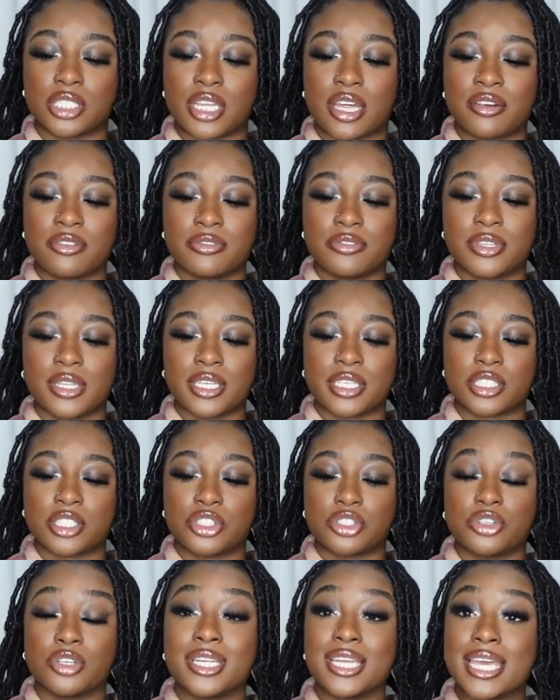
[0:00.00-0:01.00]
I don't feel like it's
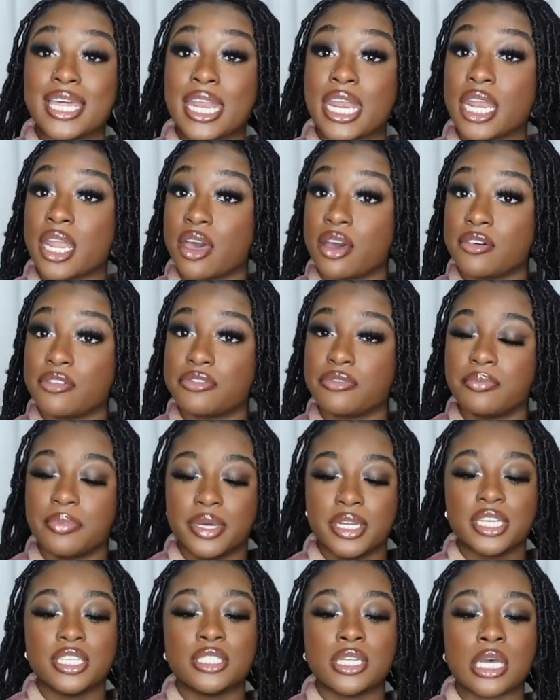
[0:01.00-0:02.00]
sturdy enough,
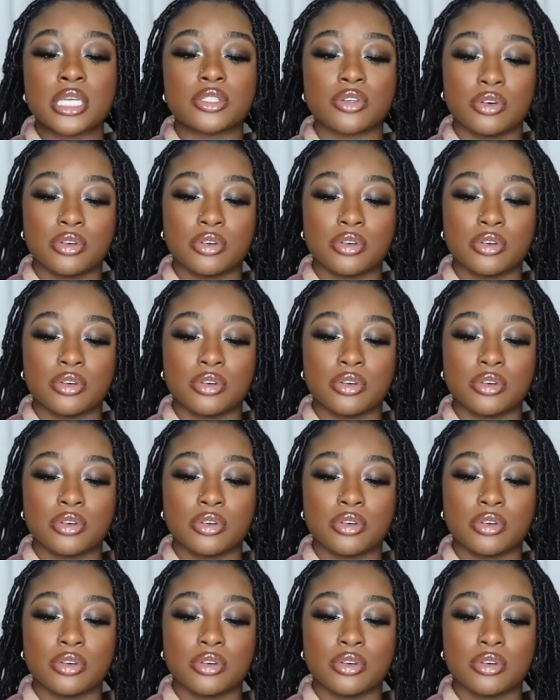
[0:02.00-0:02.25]
but it does